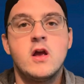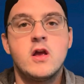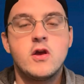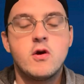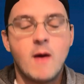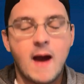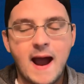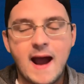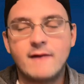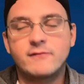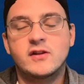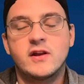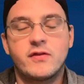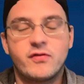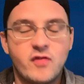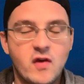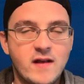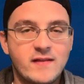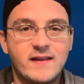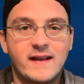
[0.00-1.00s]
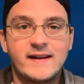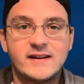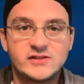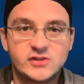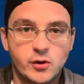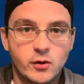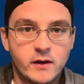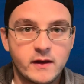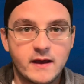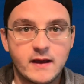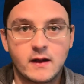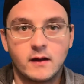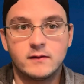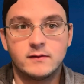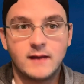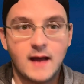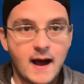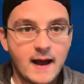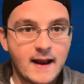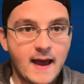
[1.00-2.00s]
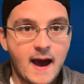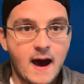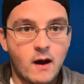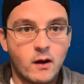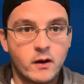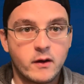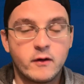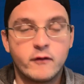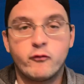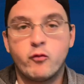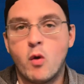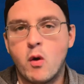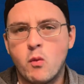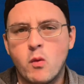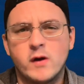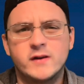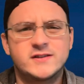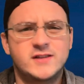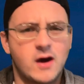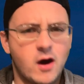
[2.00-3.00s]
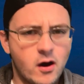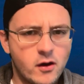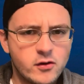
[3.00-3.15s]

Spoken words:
you have to think that he's going to get a lot out of what was